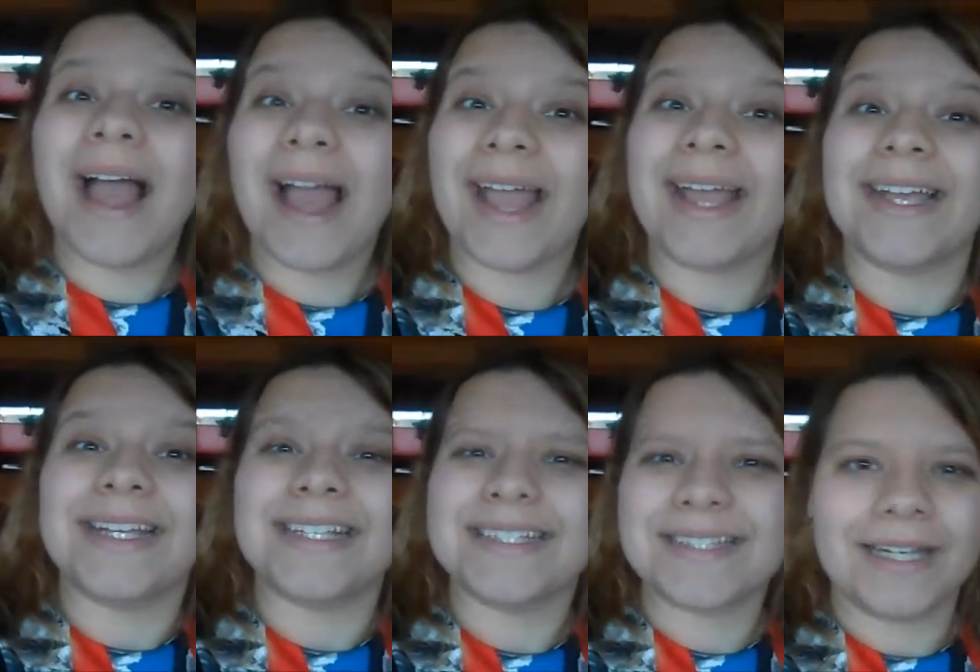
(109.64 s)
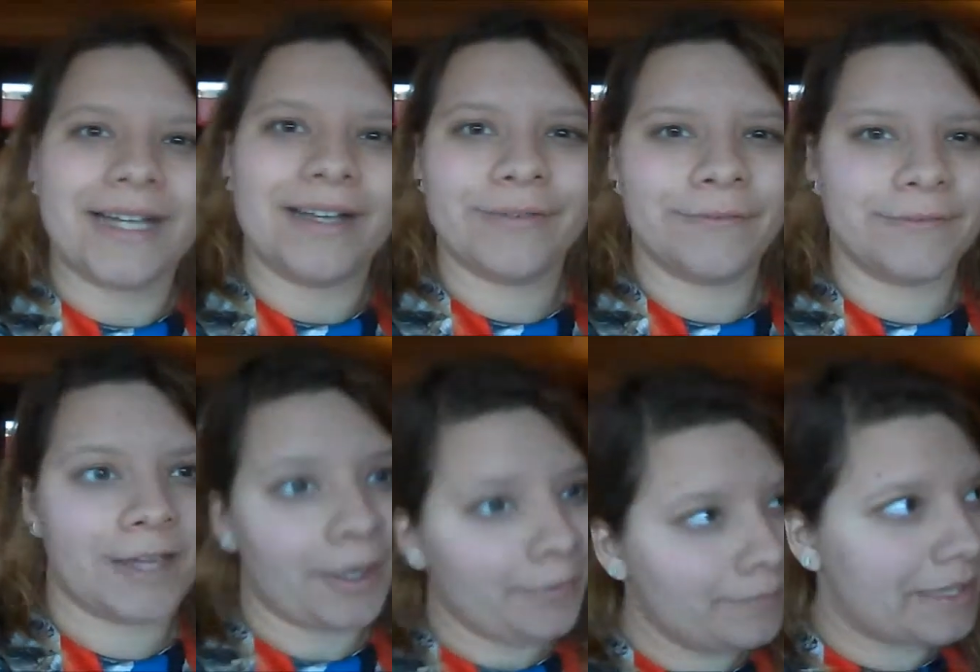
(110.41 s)
Hey, so I've
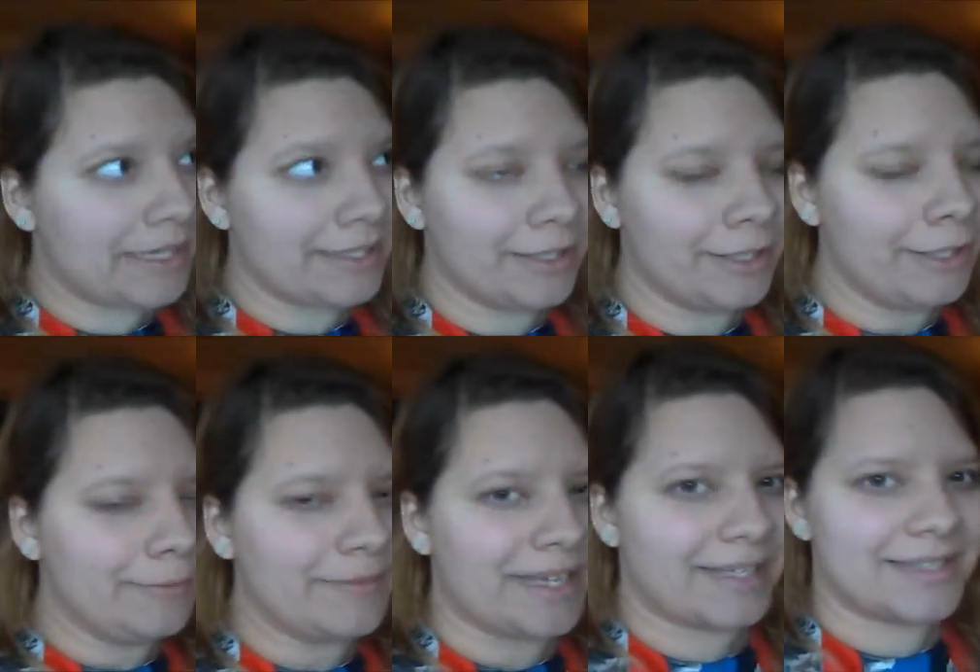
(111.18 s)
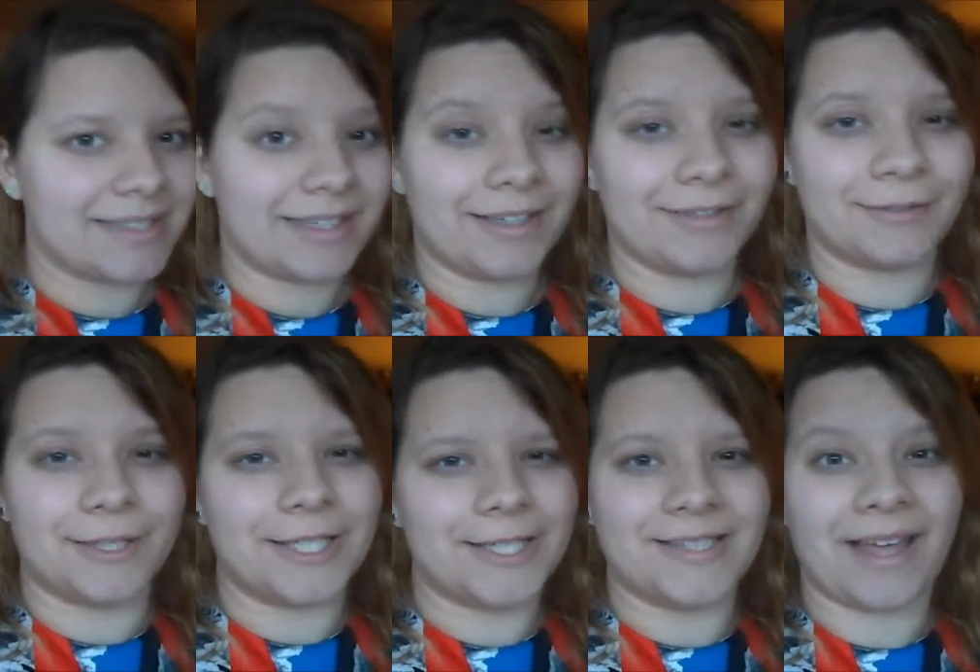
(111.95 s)
come back home and I had a
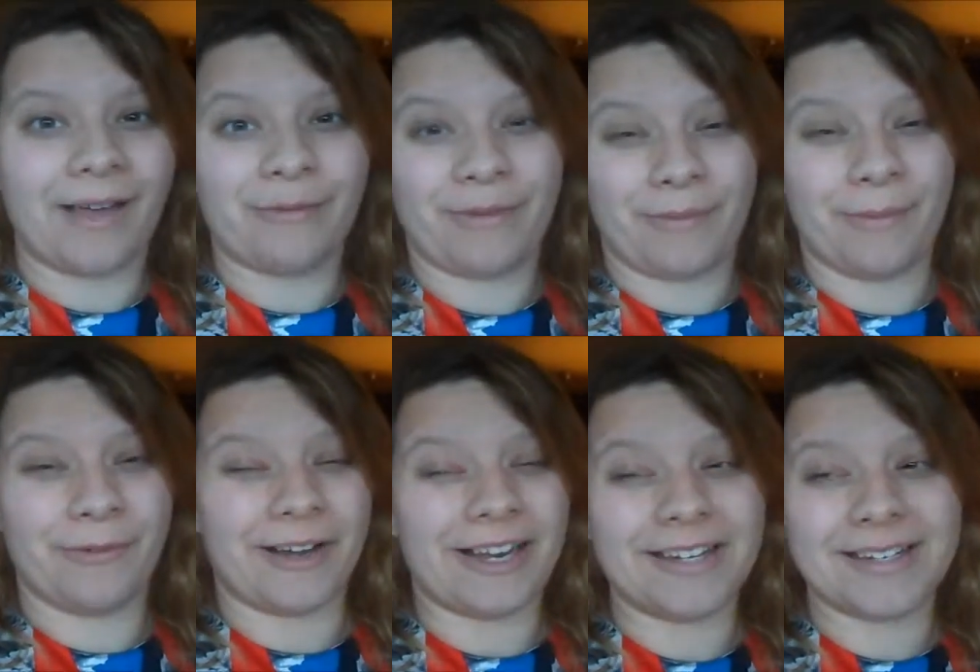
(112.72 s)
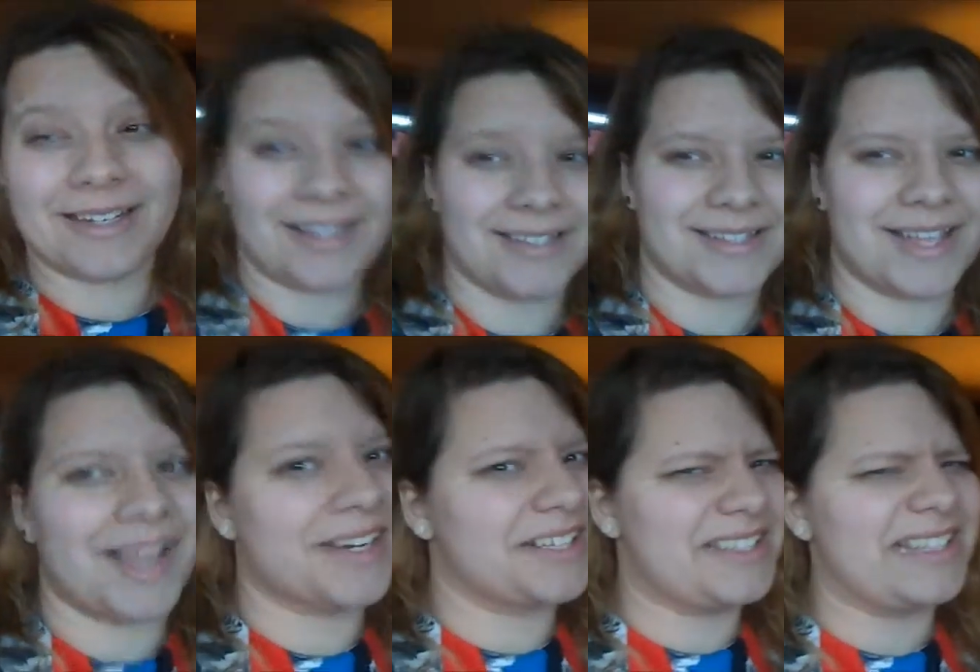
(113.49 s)
really good time with my friend because I
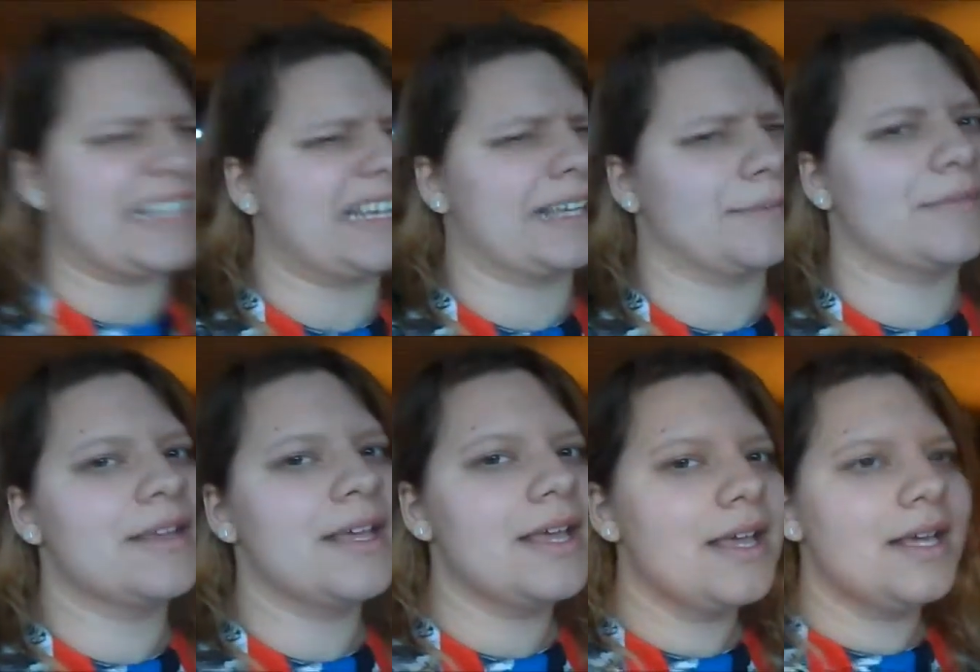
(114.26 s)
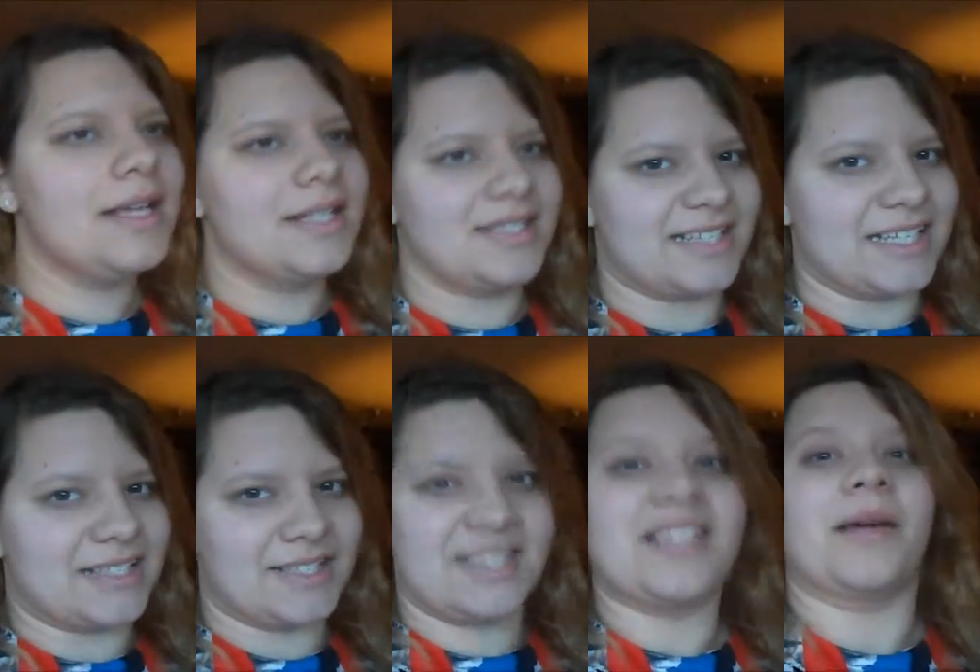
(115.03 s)
hadn't seen him
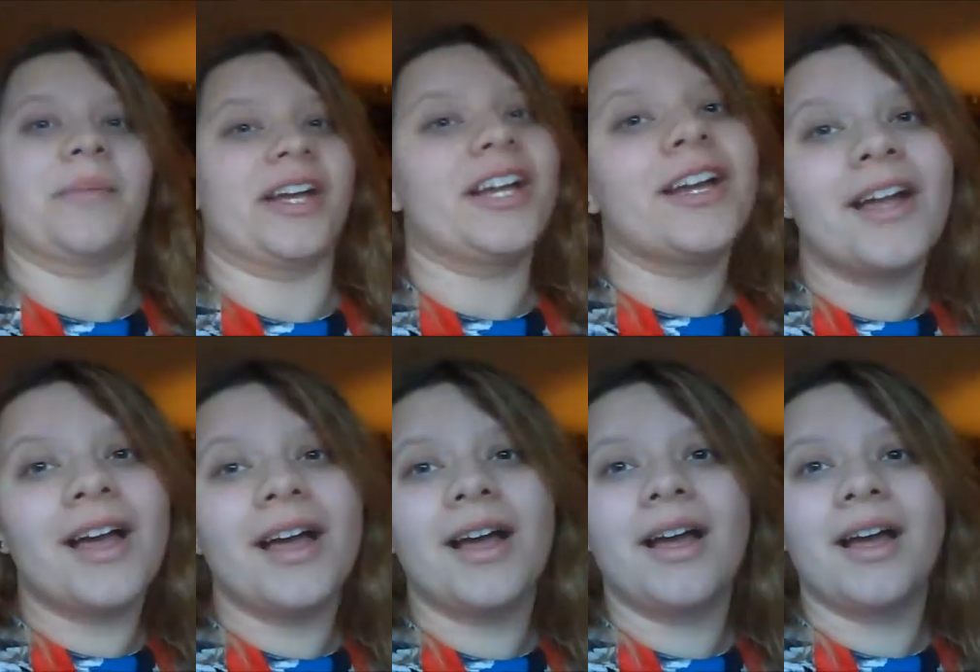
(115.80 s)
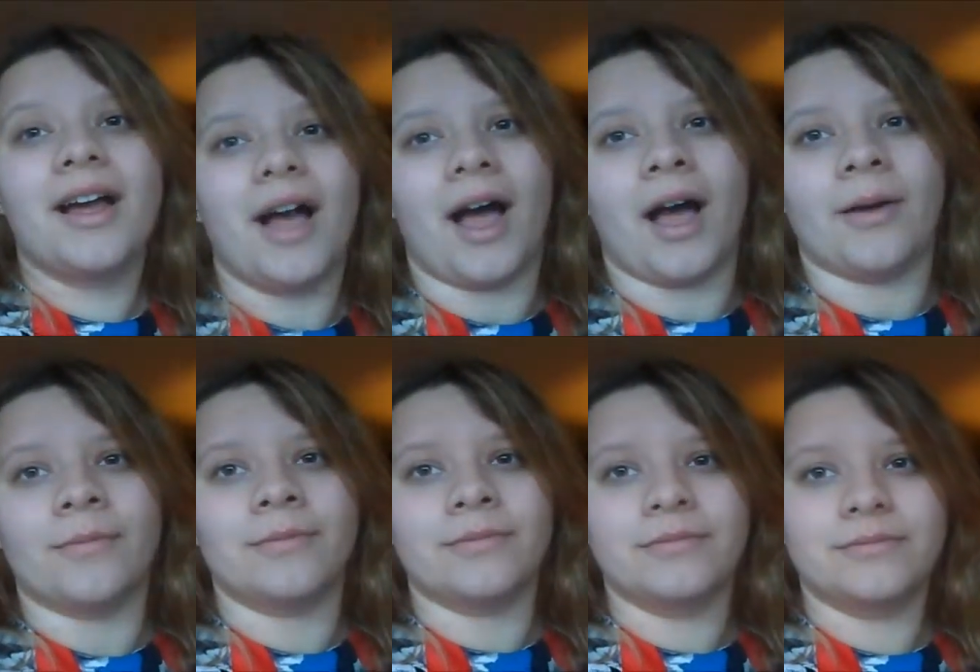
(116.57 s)
since summer um,
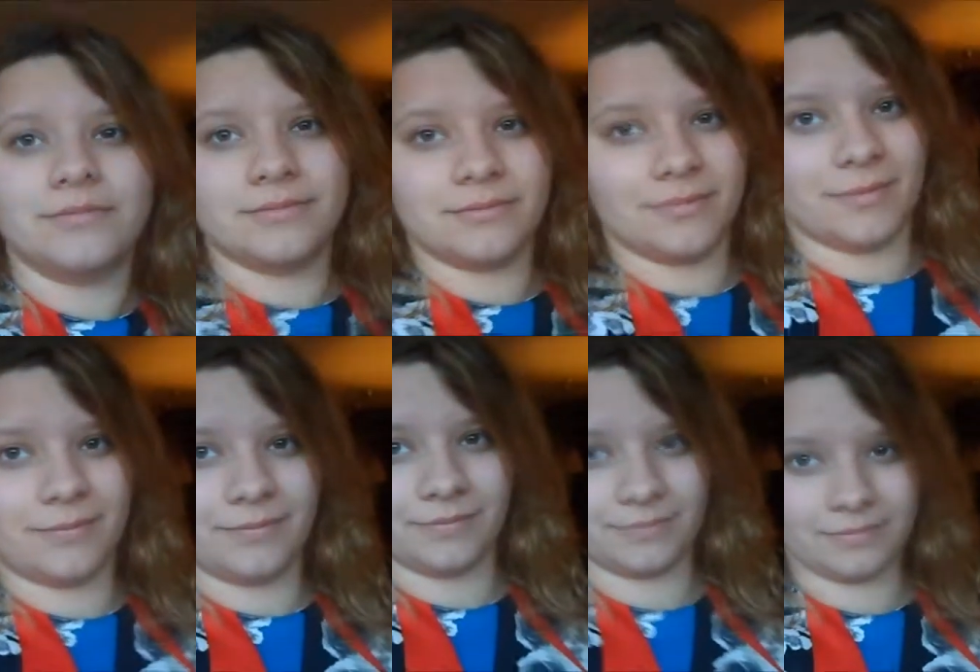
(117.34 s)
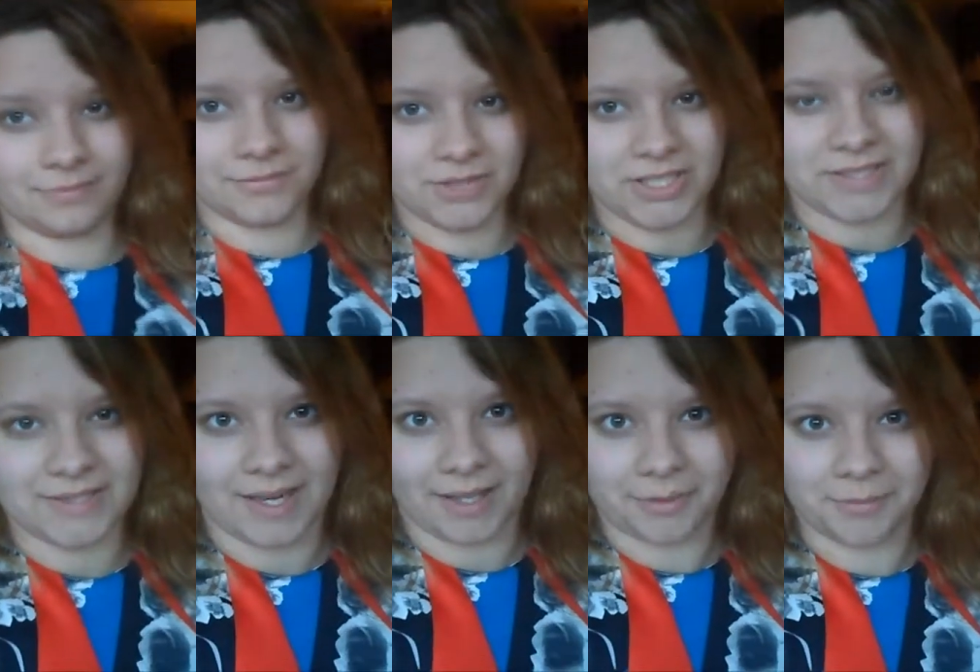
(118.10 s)
just
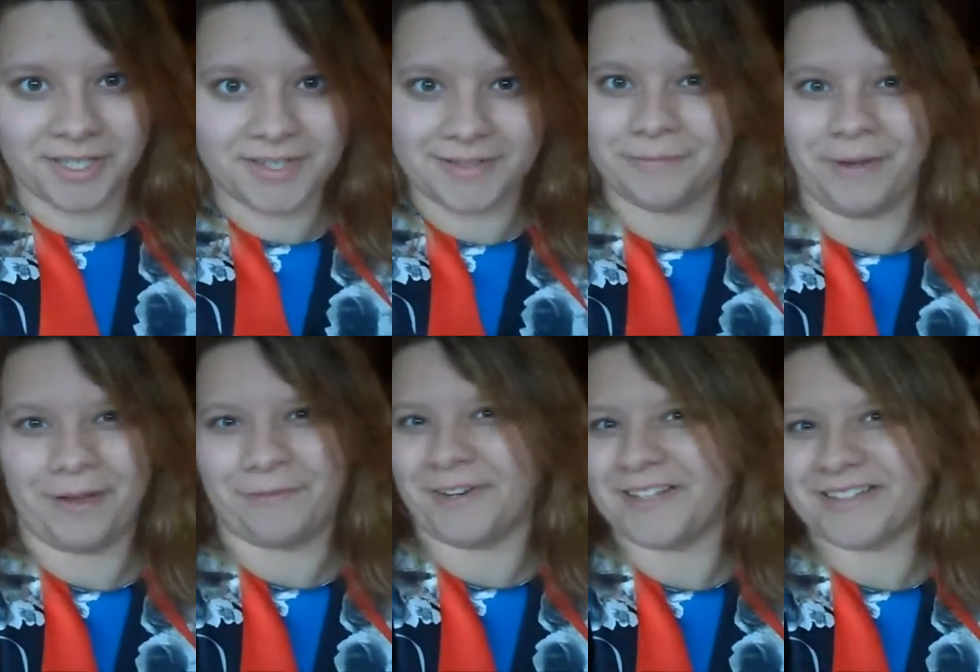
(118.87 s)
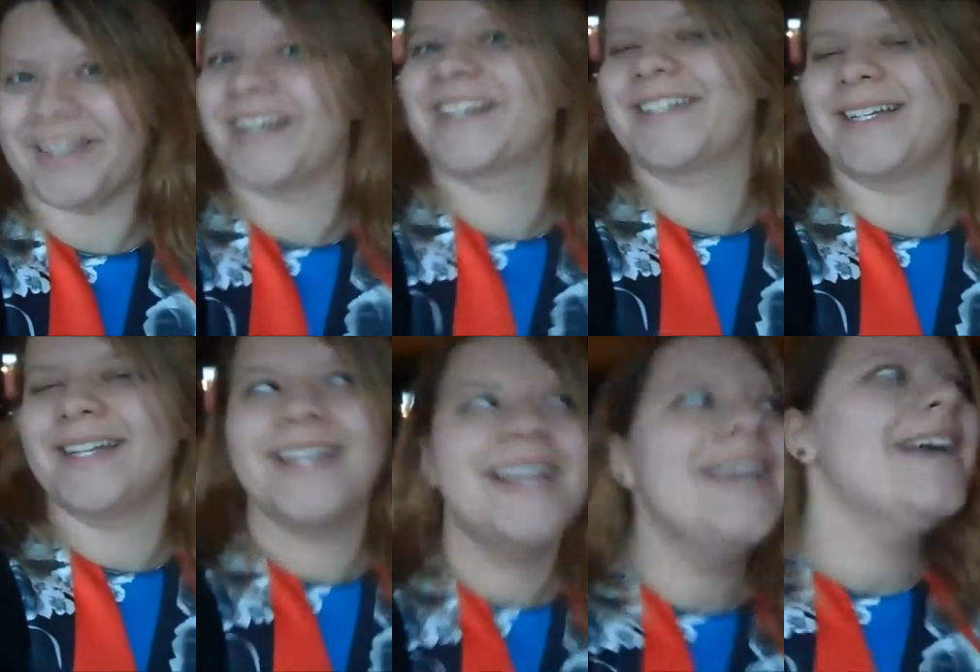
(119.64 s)
like most of my friends
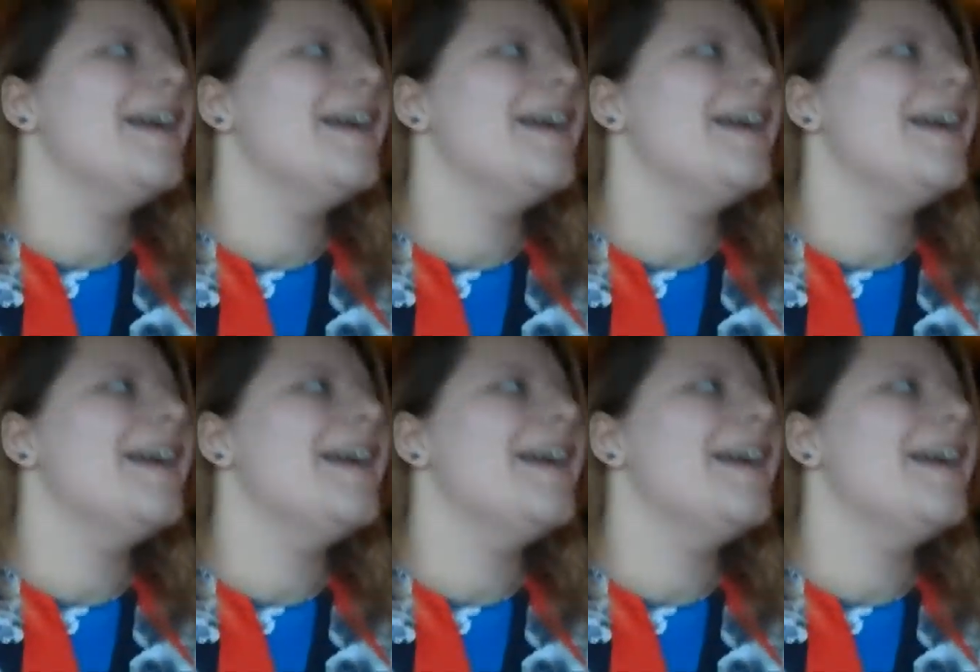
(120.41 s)
actually